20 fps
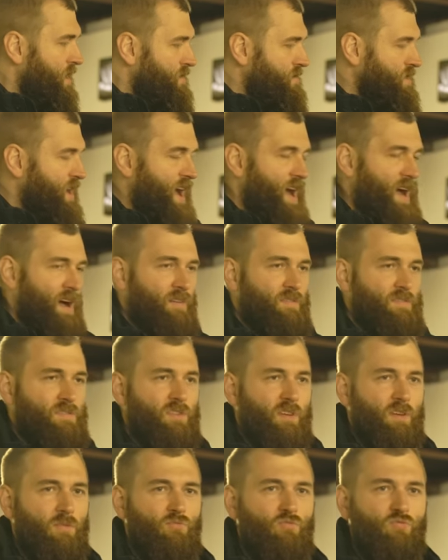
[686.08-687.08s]
You have
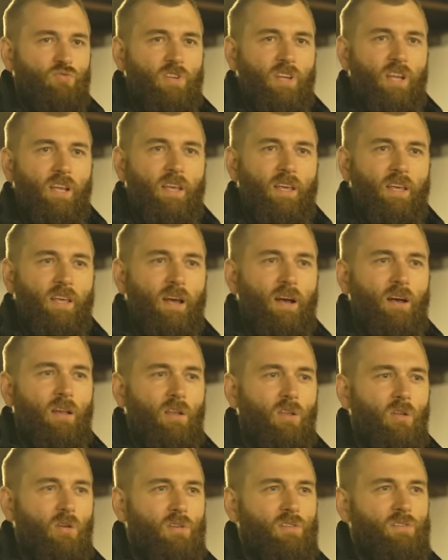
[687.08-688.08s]
to really uh,
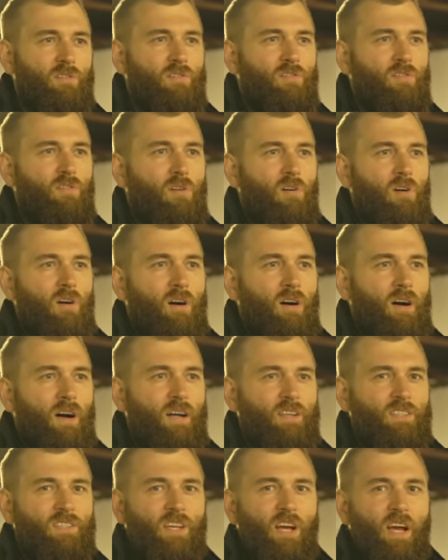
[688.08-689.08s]
look for
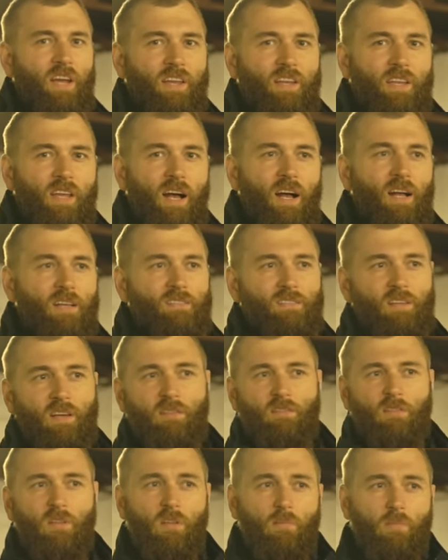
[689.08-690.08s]
a tight cask. They
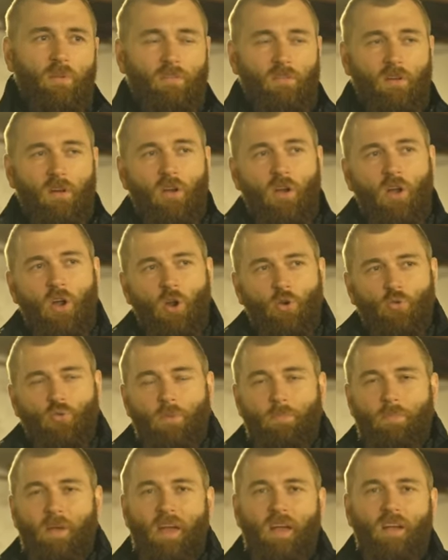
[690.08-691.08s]
have a little bit of a
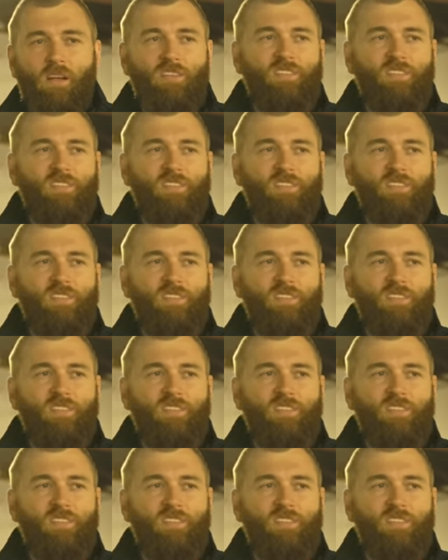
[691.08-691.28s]
repair